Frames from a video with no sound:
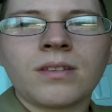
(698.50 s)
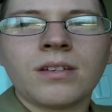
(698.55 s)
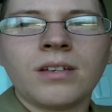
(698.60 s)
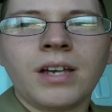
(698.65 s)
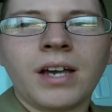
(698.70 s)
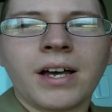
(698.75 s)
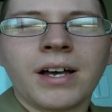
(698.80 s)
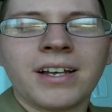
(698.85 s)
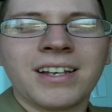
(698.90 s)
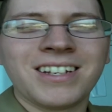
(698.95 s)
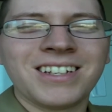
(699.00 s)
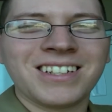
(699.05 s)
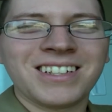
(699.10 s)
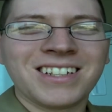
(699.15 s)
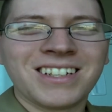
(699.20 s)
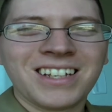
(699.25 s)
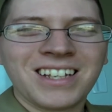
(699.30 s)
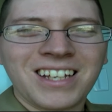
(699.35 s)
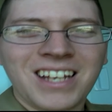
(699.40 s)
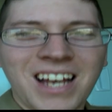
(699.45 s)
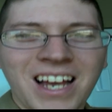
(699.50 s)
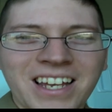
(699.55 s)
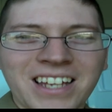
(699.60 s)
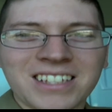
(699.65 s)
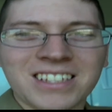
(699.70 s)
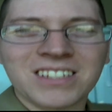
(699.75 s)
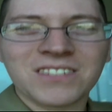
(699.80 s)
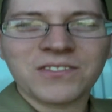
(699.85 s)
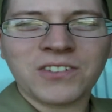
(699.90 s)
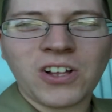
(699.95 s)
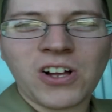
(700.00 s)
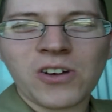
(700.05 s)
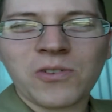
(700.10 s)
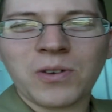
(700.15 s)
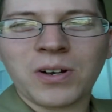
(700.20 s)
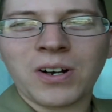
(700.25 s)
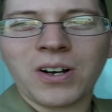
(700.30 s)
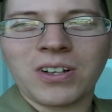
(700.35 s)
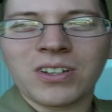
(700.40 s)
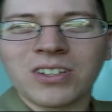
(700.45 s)
yeah, I guess this vlog
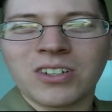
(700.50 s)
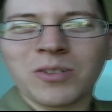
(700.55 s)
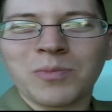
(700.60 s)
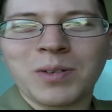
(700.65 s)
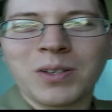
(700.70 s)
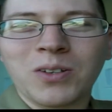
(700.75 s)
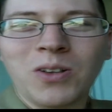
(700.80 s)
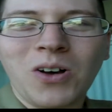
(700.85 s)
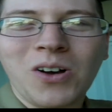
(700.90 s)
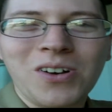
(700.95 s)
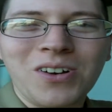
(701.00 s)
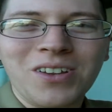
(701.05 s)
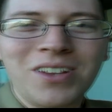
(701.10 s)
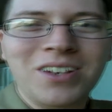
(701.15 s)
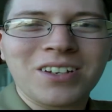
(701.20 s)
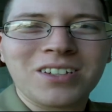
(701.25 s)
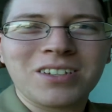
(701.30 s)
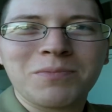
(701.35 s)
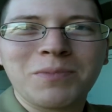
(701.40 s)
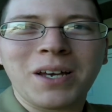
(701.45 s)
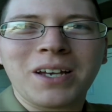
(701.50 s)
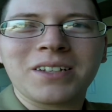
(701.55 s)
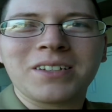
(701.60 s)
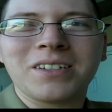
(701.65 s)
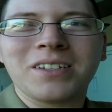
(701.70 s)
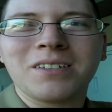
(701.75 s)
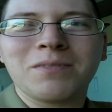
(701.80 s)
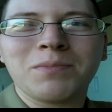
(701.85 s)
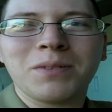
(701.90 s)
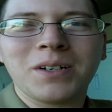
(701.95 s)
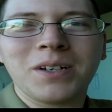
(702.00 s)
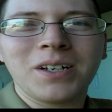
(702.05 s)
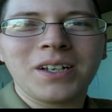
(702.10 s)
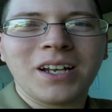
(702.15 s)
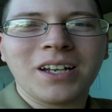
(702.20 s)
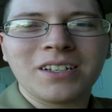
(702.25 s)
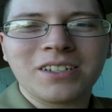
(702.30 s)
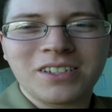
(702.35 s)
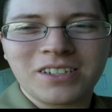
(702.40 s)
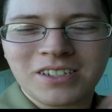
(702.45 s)
went on a little bit longer than expected, but
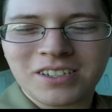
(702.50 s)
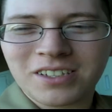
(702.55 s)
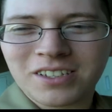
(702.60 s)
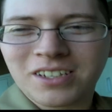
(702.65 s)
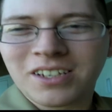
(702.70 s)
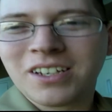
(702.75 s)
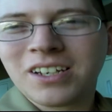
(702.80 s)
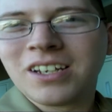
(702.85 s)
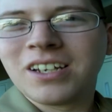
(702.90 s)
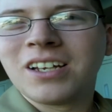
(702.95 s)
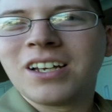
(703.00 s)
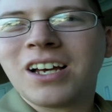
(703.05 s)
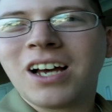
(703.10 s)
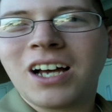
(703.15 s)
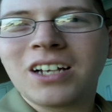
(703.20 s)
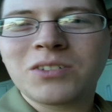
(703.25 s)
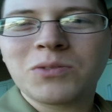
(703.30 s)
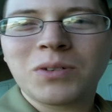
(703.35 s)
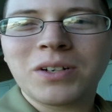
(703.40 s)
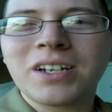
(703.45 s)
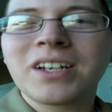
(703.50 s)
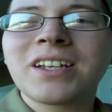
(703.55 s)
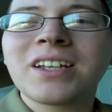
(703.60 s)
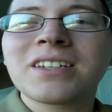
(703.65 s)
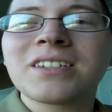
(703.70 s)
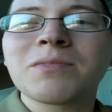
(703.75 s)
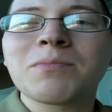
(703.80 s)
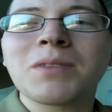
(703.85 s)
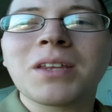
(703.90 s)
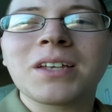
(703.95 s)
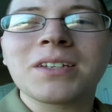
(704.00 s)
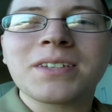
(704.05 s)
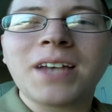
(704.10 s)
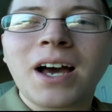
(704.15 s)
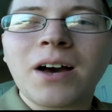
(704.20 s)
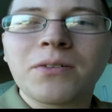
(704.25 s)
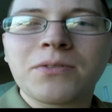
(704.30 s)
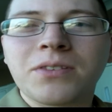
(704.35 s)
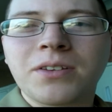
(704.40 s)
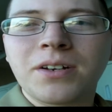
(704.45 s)
I just I just wanted to get some things
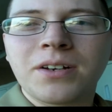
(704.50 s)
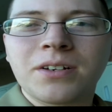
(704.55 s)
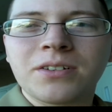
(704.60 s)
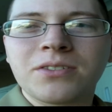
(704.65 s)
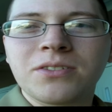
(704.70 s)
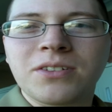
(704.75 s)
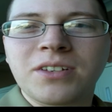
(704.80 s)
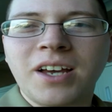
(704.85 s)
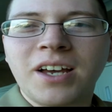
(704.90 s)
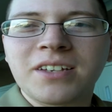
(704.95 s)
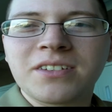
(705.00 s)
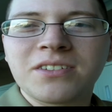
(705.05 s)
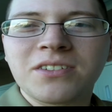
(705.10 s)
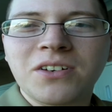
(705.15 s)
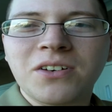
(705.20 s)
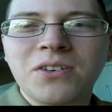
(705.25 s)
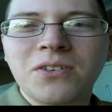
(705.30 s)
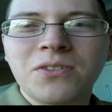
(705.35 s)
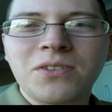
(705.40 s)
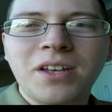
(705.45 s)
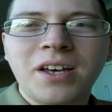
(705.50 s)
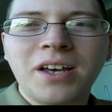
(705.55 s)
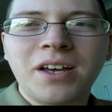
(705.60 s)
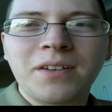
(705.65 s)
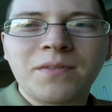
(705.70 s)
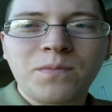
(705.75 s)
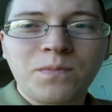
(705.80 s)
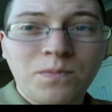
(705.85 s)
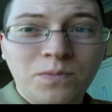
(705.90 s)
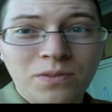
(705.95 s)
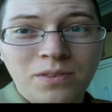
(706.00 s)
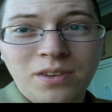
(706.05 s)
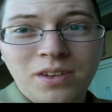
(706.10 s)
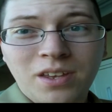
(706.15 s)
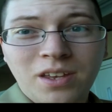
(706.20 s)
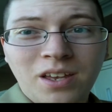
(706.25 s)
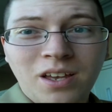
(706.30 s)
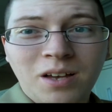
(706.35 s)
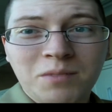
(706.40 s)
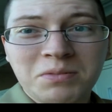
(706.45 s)
out there so you guys know that
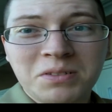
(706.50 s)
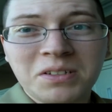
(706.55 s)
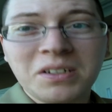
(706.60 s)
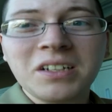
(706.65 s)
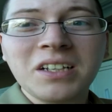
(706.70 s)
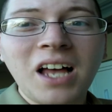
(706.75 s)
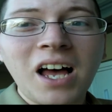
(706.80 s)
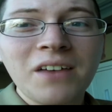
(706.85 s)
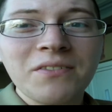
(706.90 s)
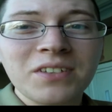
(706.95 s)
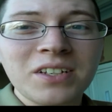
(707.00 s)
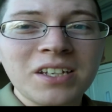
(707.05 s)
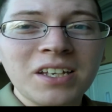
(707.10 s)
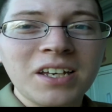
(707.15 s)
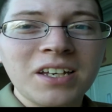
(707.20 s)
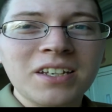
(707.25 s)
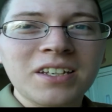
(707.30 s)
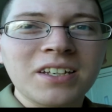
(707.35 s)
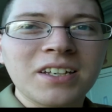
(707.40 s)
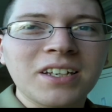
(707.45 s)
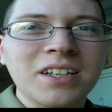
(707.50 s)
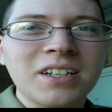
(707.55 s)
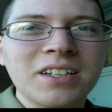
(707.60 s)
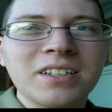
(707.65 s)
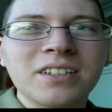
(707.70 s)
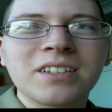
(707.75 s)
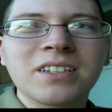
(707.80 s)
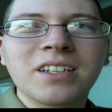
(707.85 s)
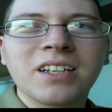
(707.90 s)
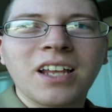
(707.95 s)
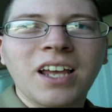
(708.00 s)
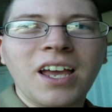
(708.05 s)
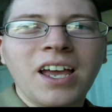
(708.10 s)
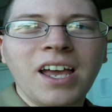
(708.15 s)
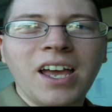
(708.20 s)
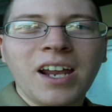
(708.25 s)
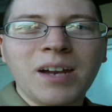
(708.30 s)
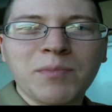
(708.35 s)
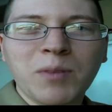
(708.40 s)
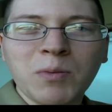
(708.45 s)
I'm still alive and kicking,
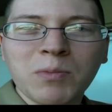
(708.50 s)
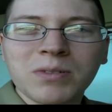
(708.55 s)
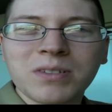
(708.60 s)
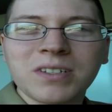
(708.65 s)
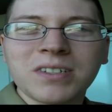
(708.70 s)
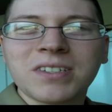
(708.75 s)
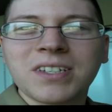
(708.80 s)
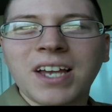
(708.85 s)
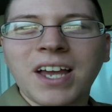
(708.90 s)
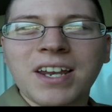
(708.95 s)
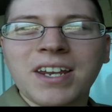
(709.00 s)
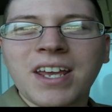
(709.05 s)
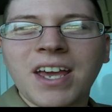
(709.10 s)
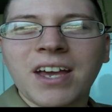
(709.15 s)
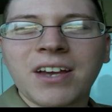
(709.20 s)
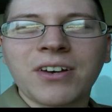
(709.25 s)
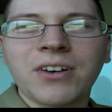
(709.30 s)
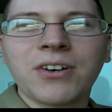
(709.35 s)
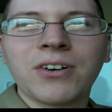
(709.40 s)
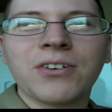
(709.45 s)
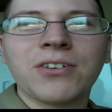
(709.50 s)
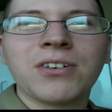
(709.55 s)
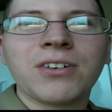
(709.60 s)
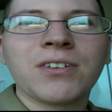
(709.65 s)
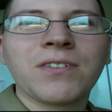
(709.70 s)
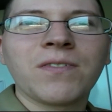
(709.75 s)
and I'm almost to San Diego,